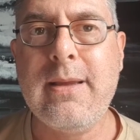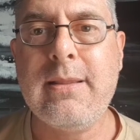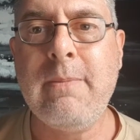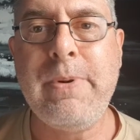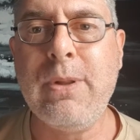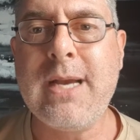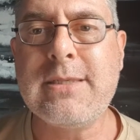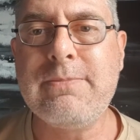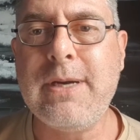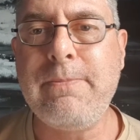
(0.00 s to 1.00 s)
the bill
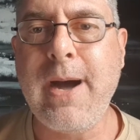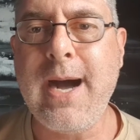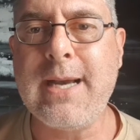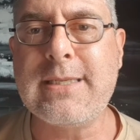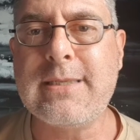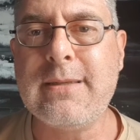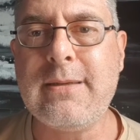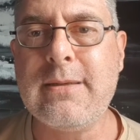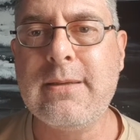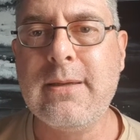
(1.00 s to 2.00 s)
hasn't been passed.
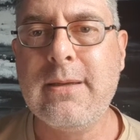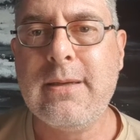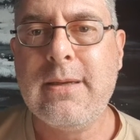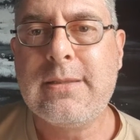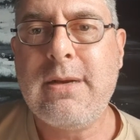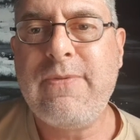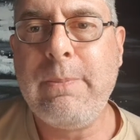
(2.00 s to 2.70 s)
So if the